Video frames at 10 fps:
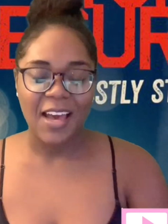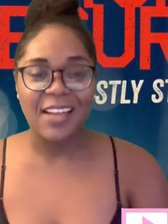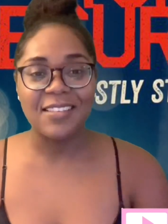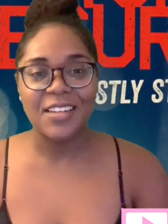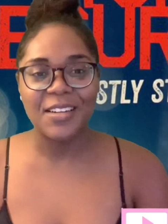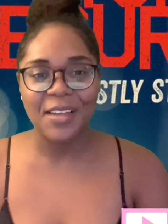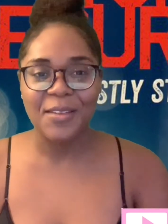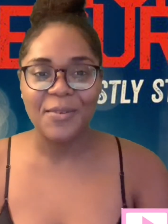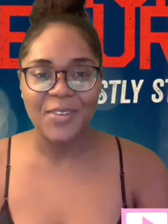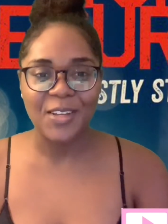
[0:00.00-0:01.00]
I did
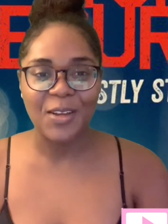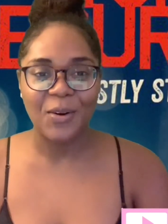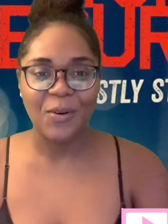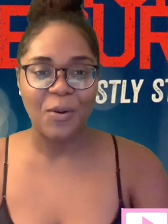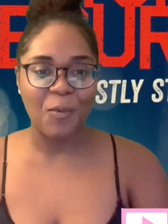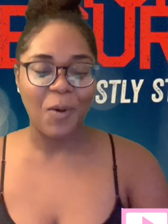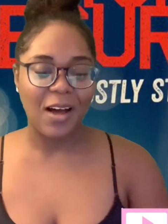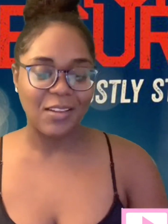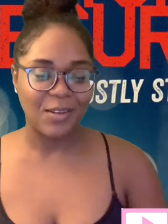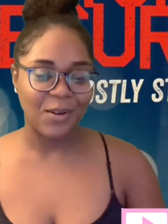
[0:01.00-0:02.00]
another video a
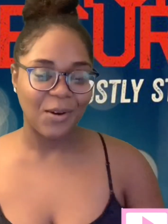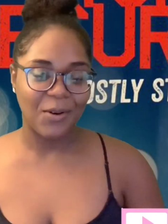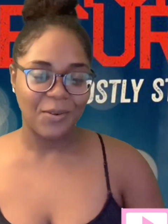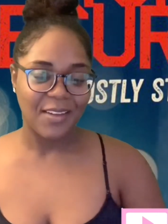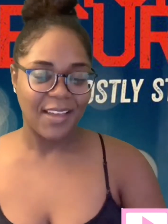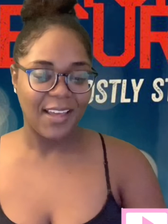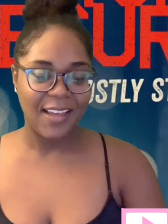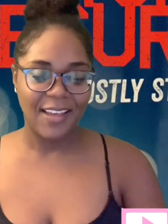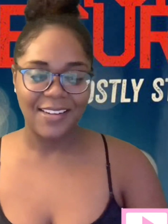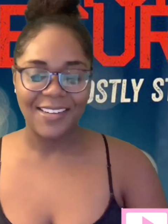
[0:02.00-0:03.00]
while ago
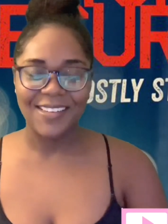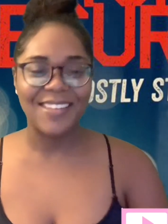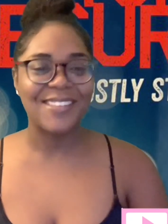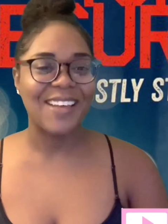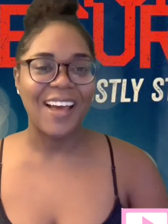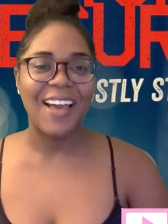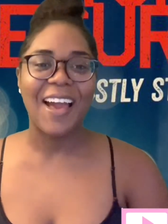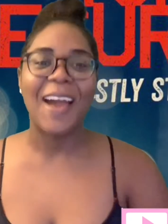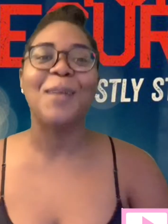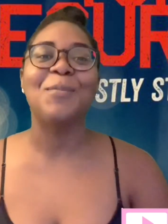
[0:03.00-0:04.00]
and this guy
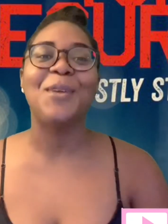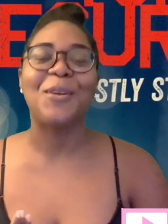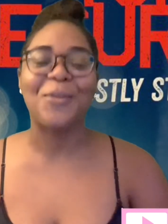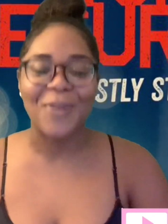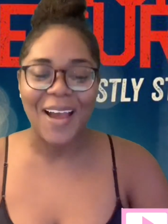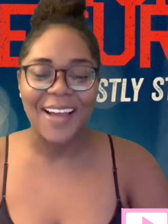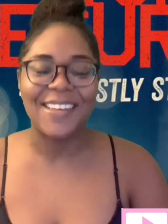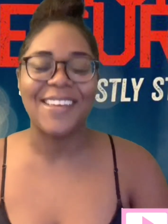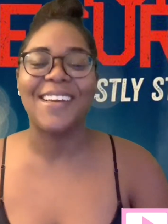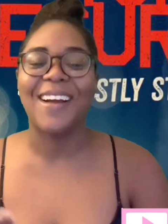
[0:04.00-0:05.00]
had me
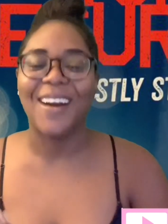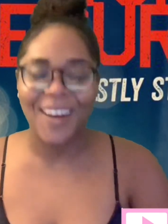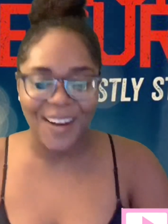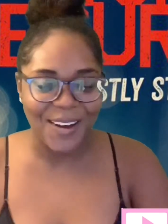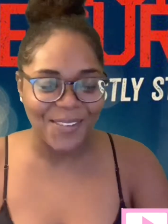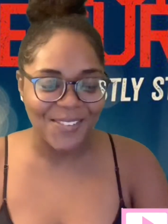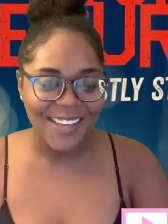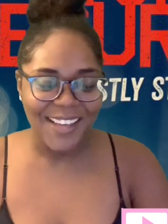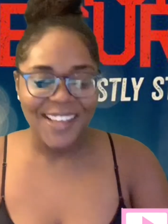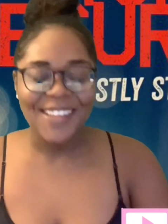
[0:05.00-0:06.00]
cracking up.
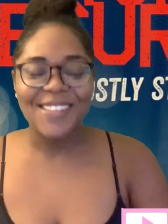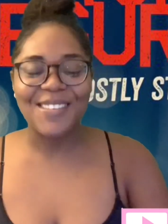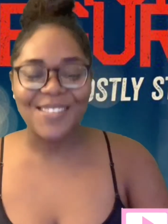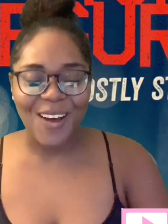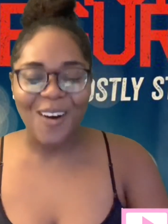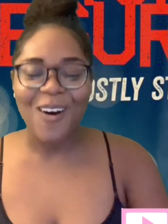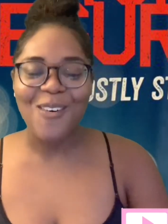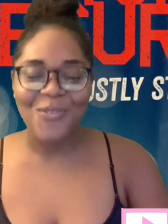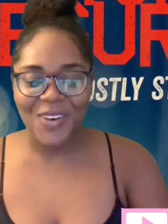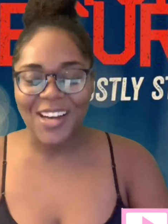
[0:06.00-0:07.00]
So
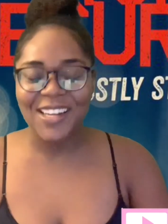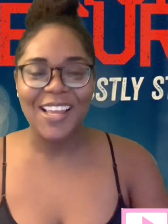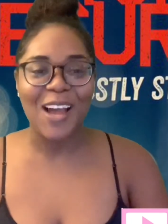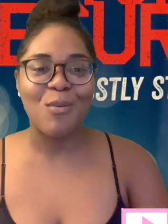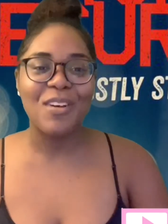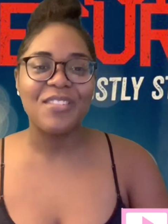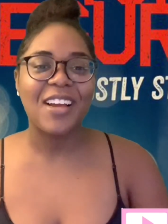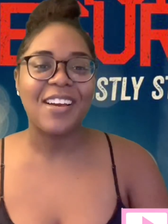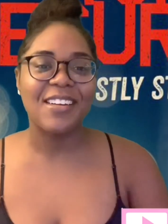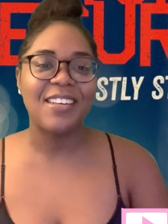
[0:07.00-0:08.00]
funny. I wish I
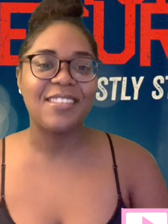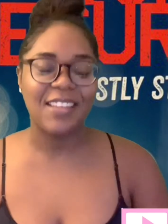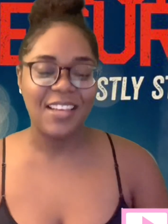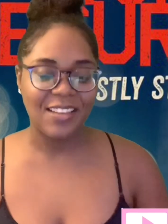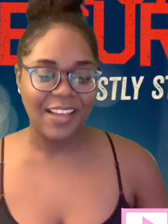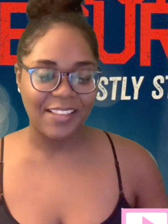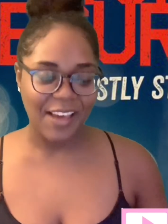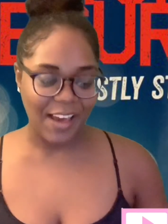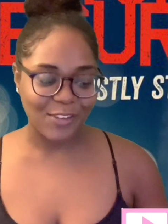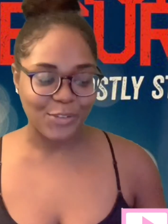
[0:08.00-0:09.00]
could have seen like the
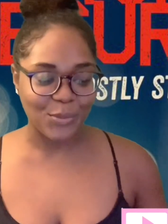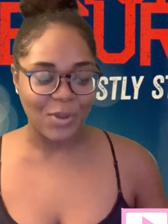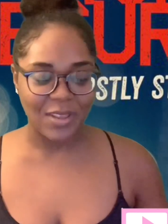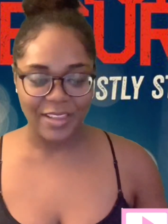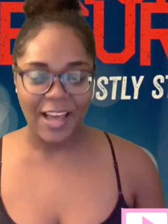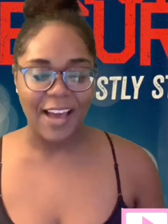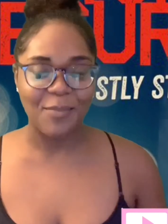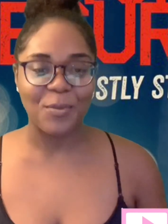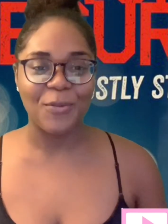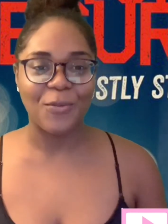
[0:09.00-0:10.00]
actual
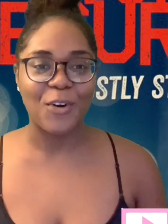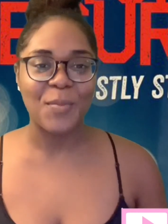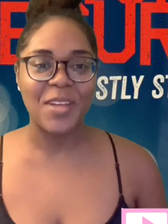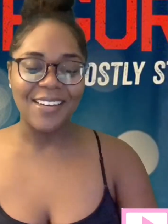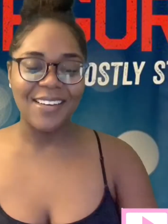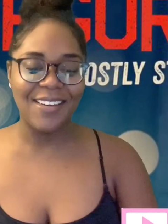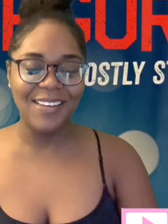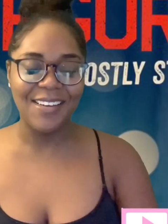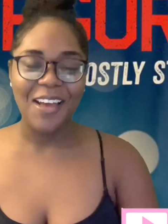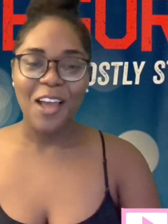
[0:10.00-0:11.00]
live performance.
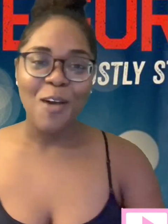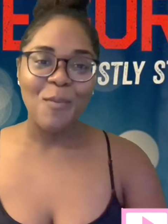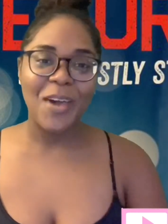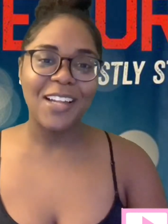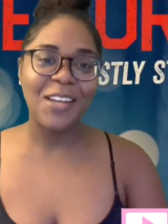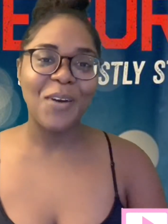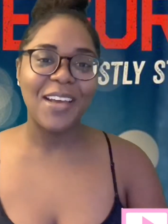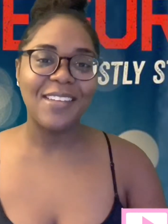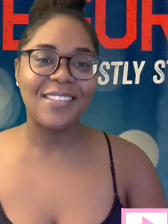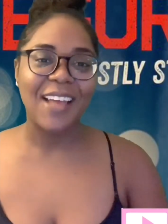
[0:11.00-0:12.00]
But
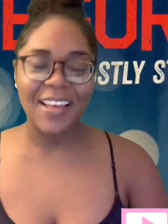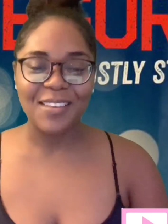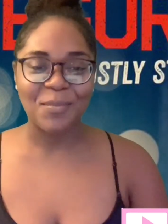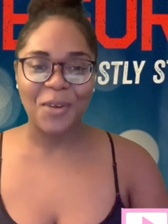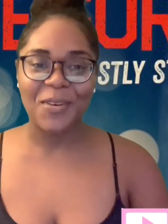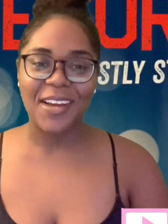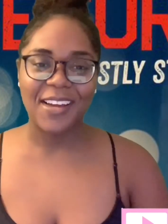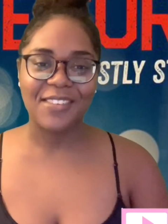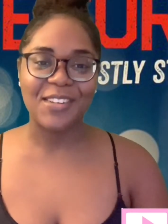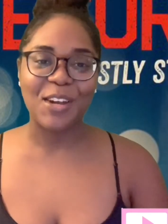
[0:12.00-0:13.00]
anyways, that is my reaction.